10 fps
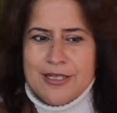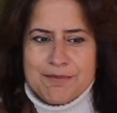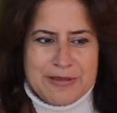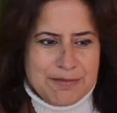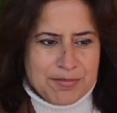
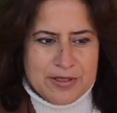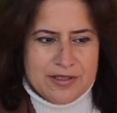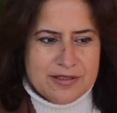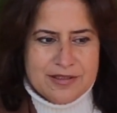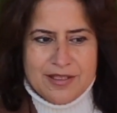
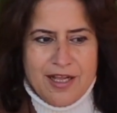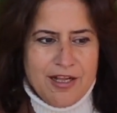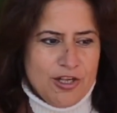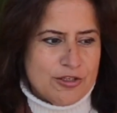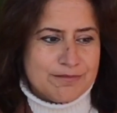people
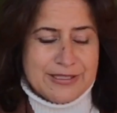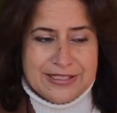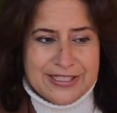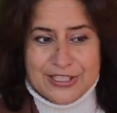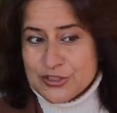are
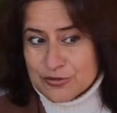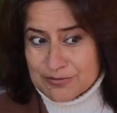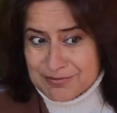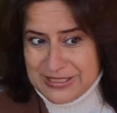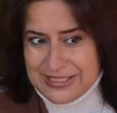being extra
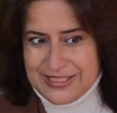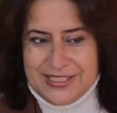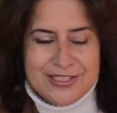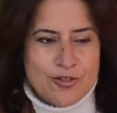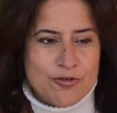
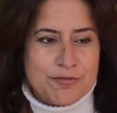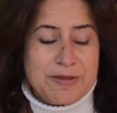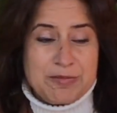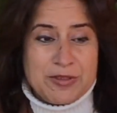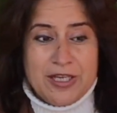mean, or
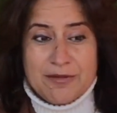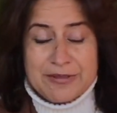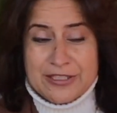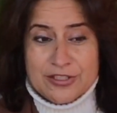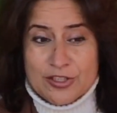
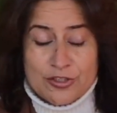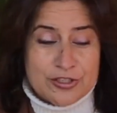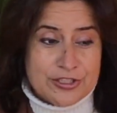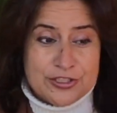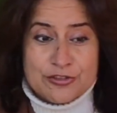
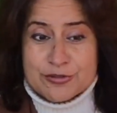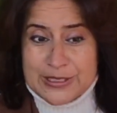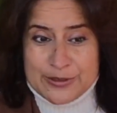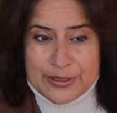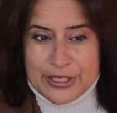they're
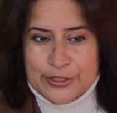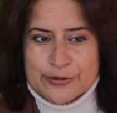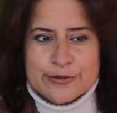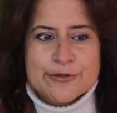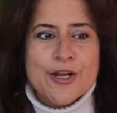triggering
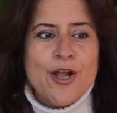you,